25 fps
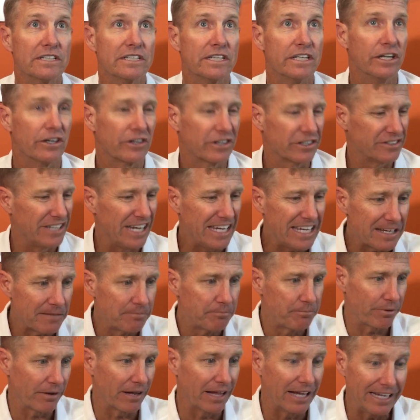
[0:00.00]
you know, because he can
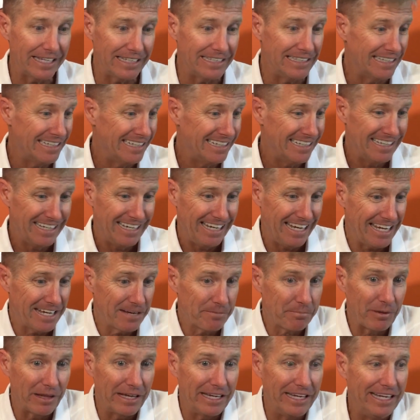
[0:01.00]

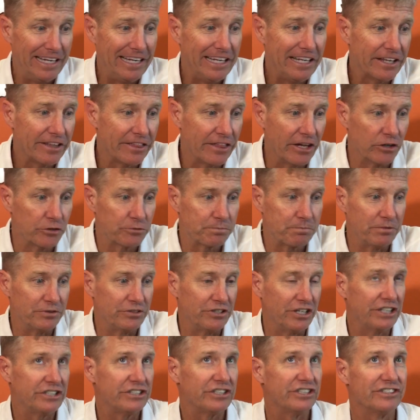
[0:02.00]
play any of those
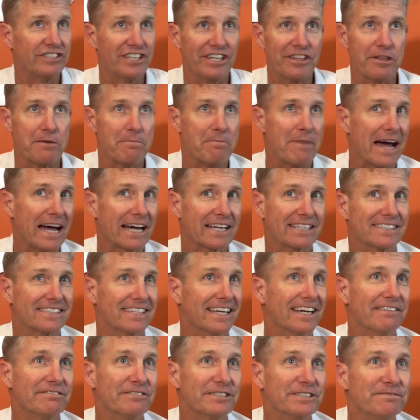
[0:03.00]
positions in the back
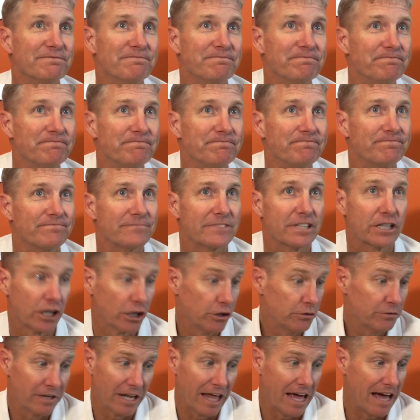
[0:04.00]
seven,
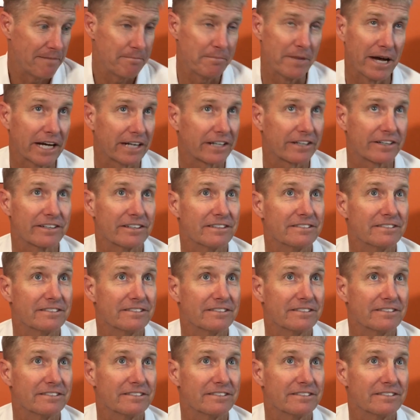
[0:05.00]
including linebacker.